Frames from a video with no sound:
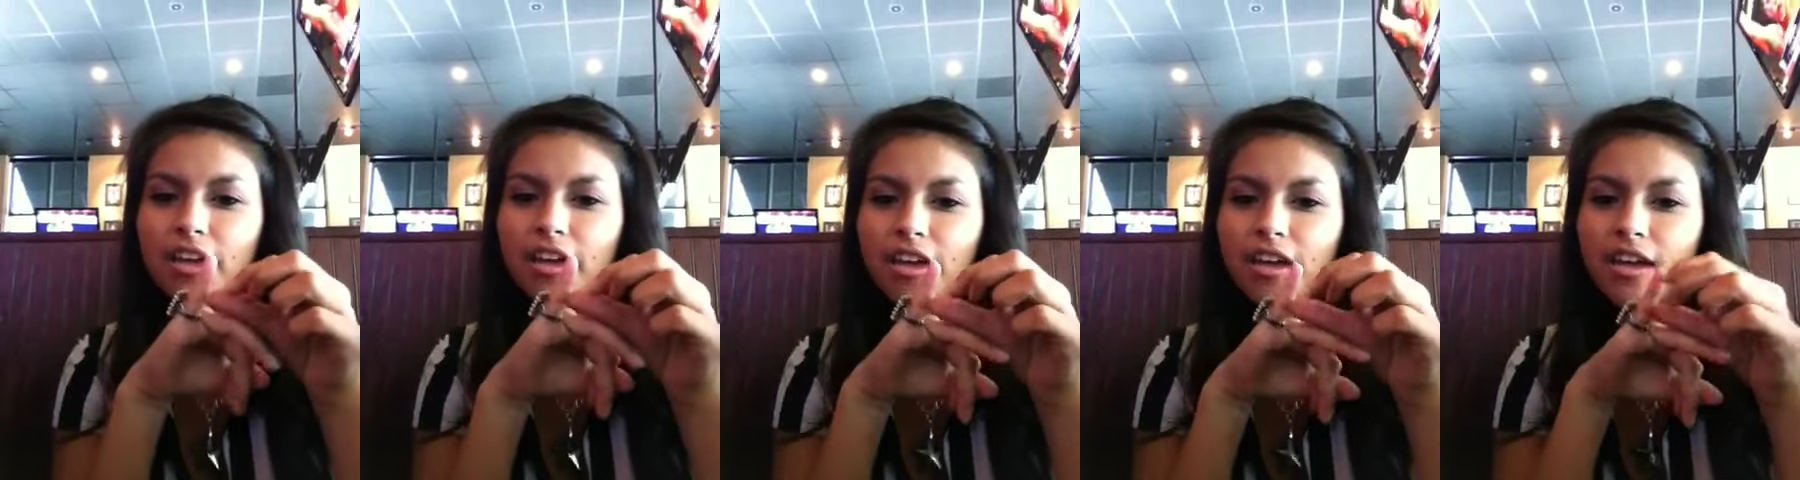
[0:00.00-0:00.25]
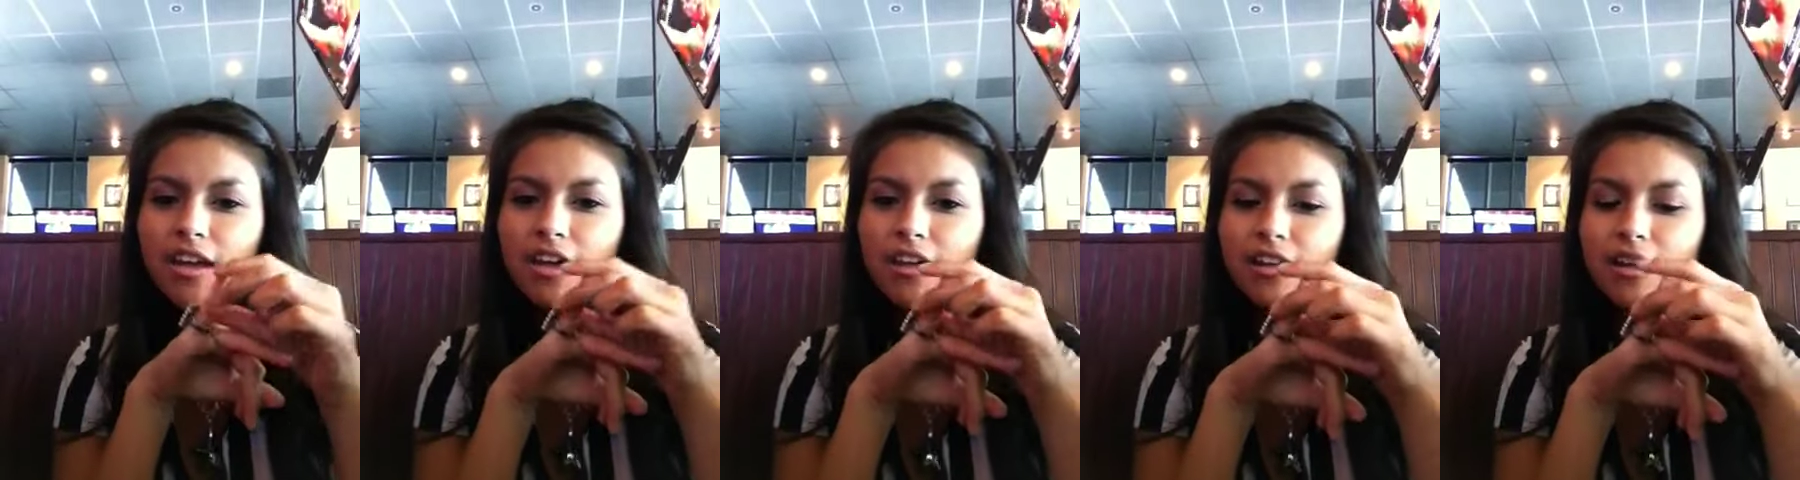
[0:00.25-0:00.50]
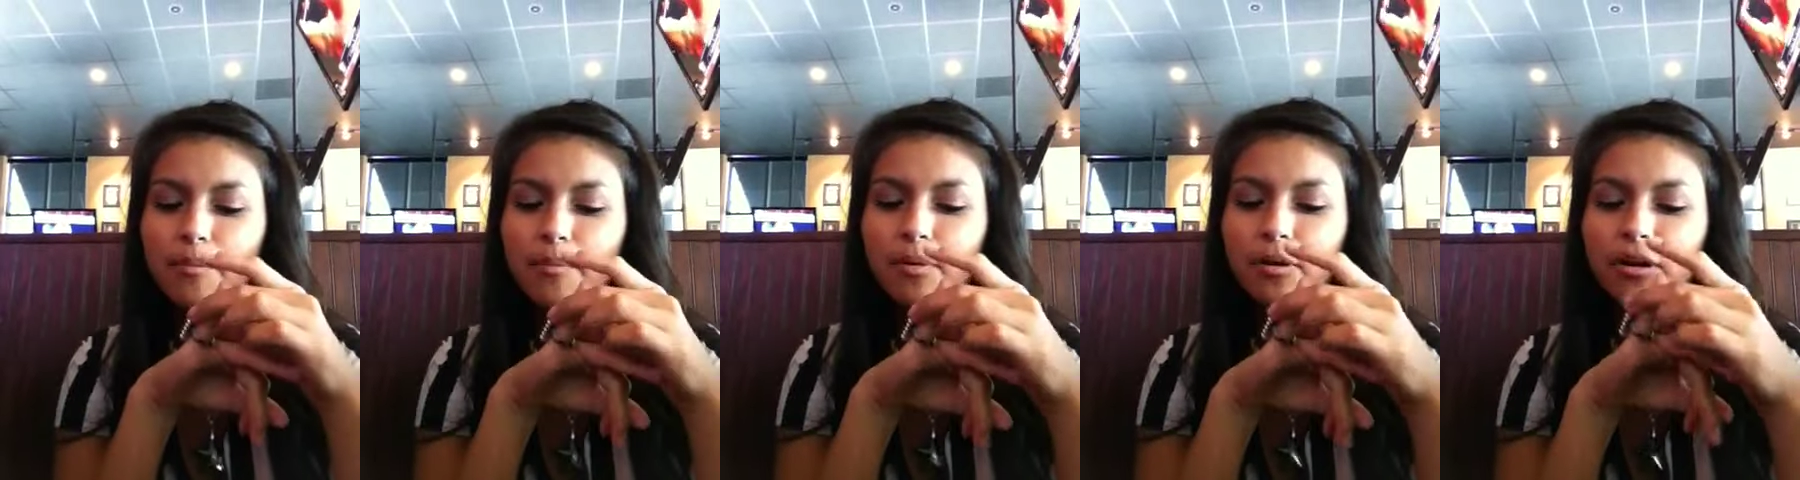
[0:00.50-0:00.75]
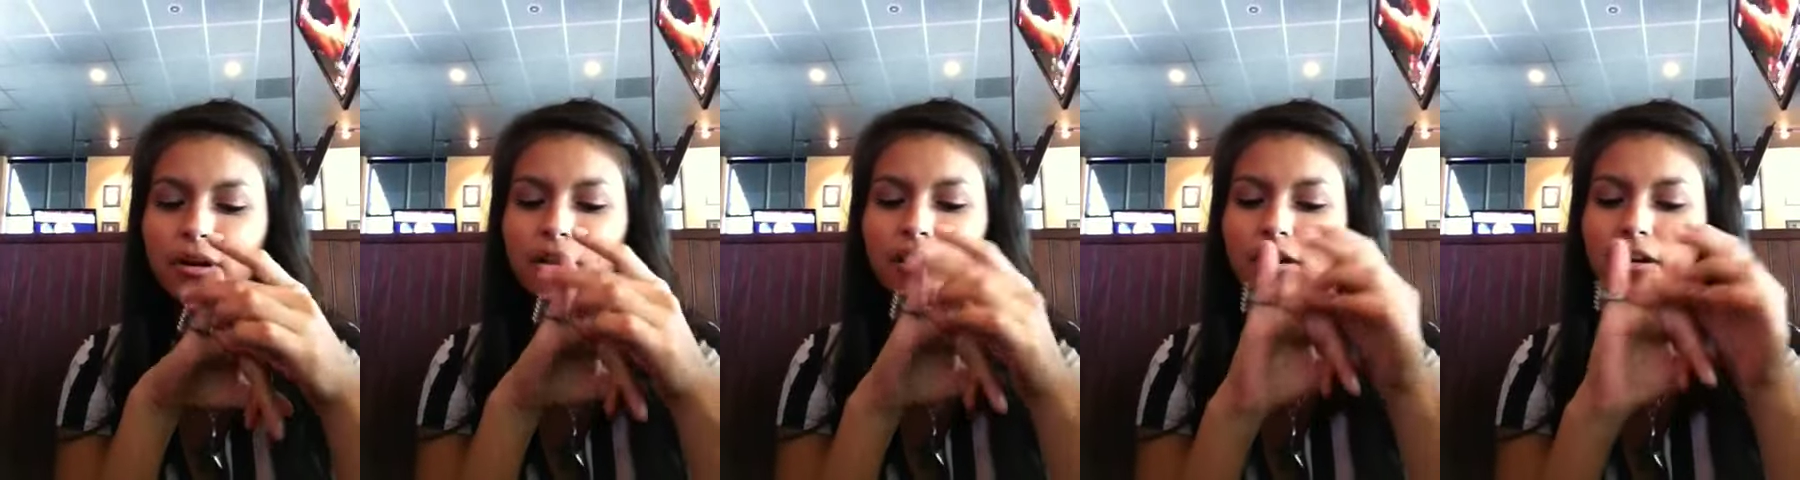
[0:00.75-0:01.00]
and I
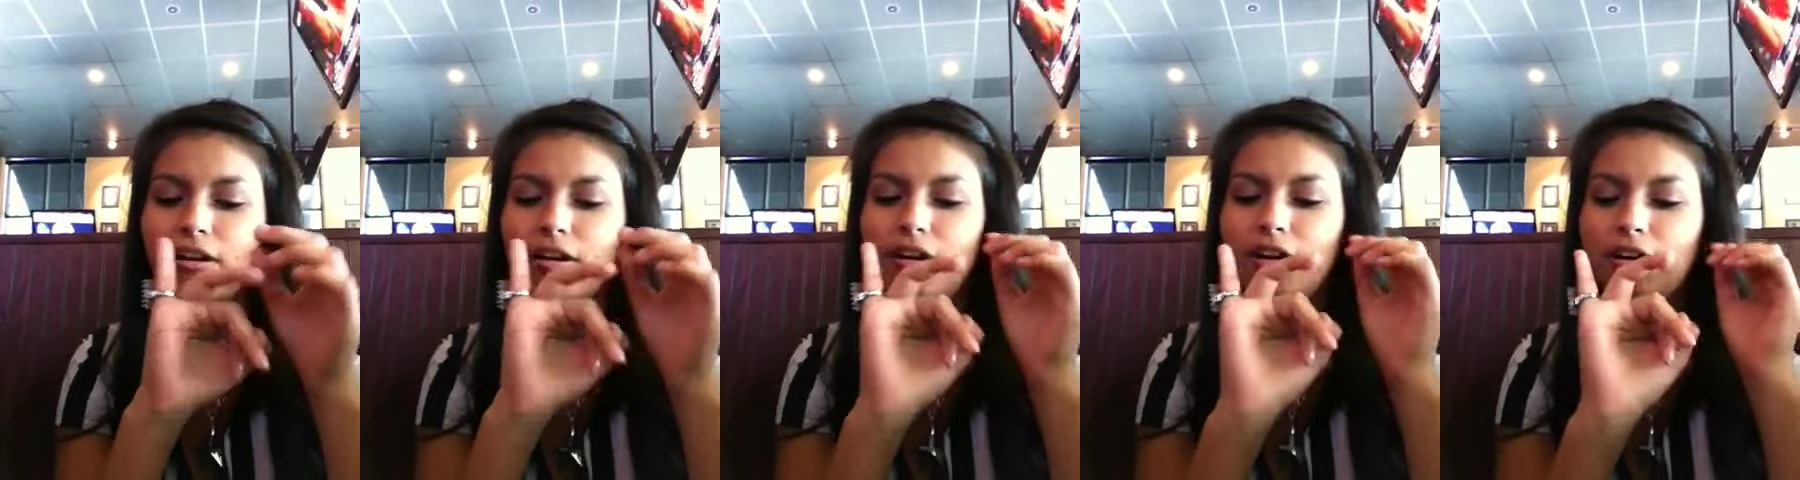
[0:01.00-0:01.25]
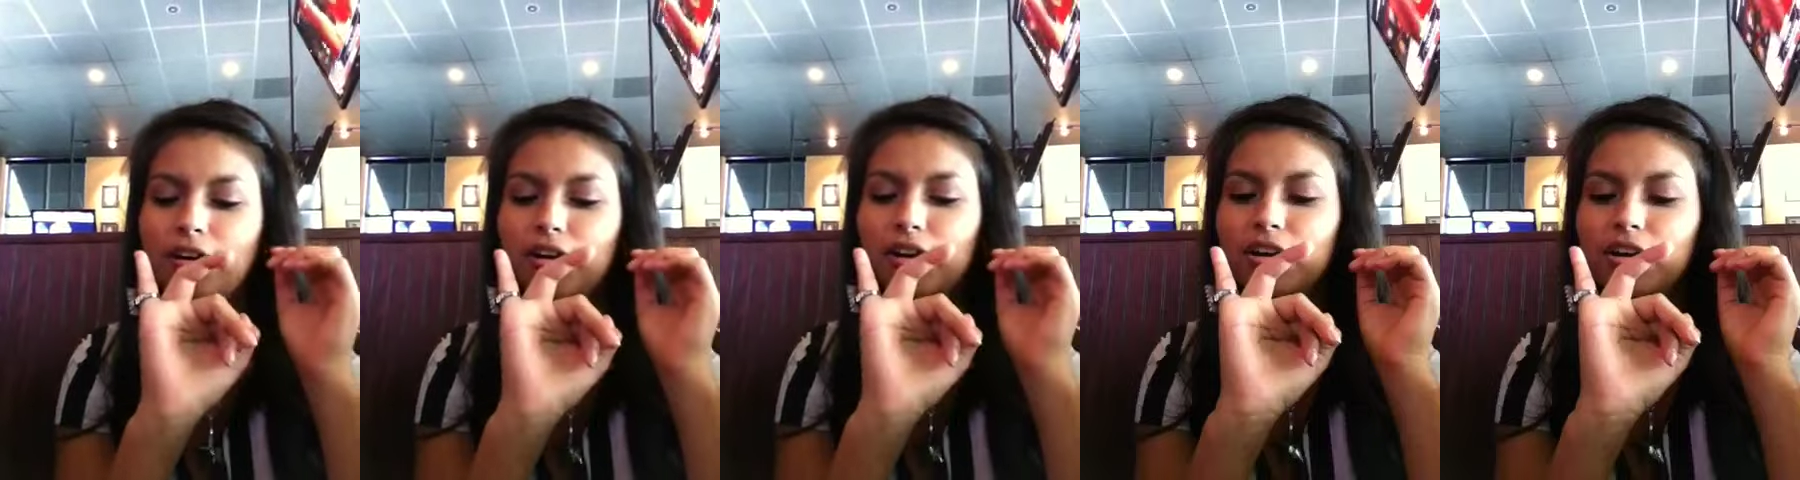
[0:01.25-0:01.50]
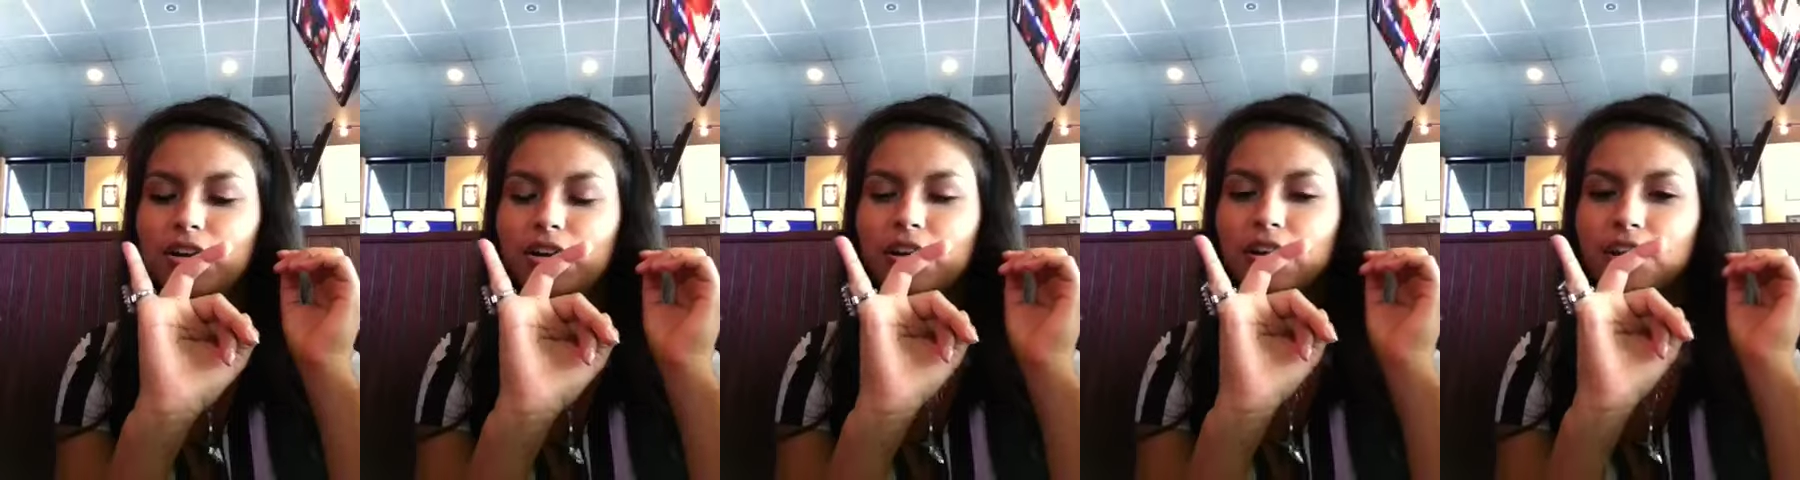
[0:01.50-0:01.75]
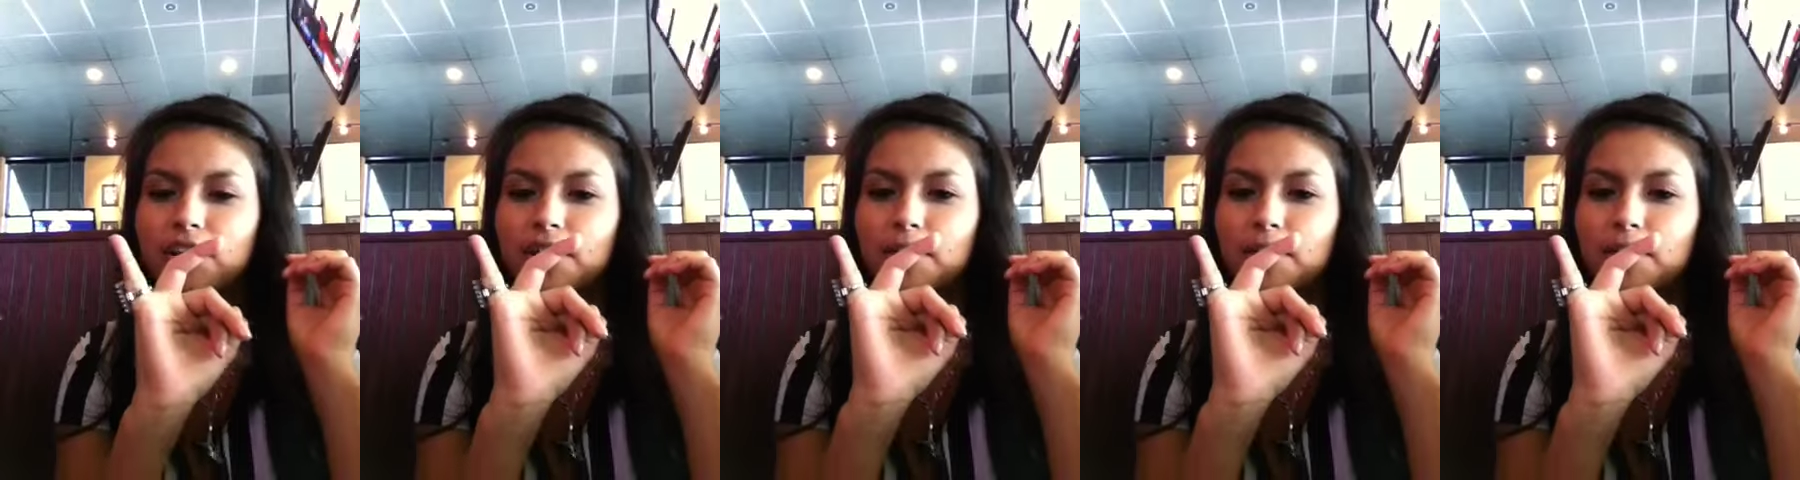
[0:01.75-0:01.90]
put it on,